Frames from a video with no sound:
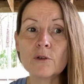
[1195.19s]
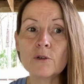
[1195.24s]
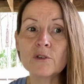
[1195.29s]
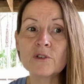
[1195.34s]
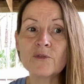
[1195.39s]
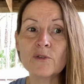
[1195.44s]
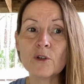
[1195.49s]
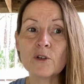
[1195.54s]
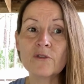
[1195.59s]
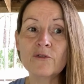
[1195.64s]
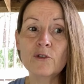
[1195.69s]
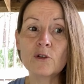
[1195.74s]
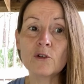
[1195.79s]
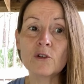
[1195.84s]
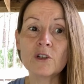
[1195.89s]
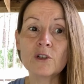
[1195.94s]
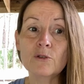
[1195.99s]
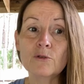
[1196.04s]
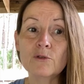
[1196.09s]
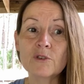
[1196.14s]
And as far if you're
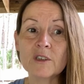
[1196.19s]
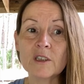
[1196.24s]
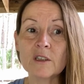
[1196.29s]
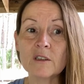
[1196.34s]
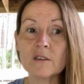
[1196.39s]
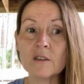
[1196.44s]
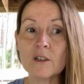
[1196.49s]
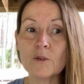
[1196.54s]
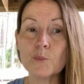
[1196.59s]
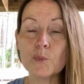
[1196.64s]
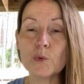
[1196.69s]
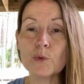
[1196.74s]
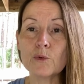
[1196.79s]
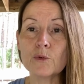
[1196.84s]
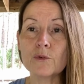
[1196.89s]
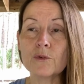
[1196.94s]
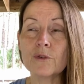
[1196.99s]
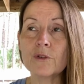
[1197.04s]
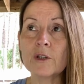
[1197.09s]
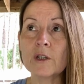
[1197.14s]
going to use the
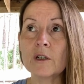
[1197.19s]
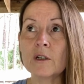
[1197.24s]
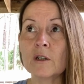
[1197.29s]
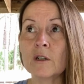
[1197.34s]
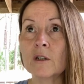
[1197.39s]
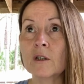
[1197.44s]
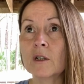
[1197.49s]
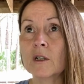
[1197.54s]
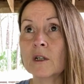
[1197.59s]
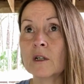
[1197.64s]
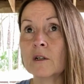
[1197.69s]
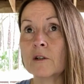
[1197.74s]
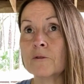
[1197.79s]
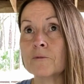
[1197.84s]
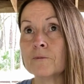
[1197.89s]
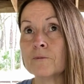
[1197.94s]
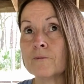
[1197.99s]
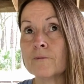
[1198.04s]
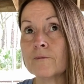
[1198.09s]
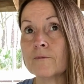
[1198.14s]
example, the,
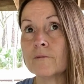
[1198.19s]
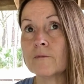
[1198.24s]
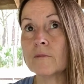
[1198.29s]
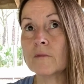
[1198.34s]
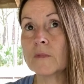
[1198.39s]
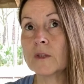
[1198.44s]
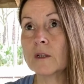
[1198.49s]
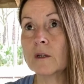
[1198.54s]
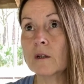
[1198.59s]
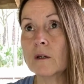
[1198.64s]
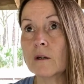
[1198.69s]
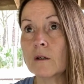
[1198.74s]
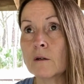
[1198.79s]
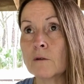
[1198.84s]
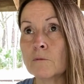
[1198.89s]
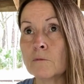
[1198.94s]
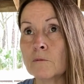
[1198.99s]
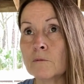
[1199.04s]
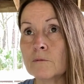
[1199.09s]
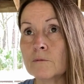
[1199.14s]

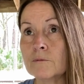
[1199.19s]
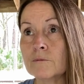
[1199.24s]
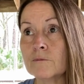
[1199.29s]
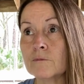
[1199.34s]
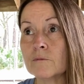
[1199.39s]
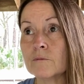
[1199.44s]
um,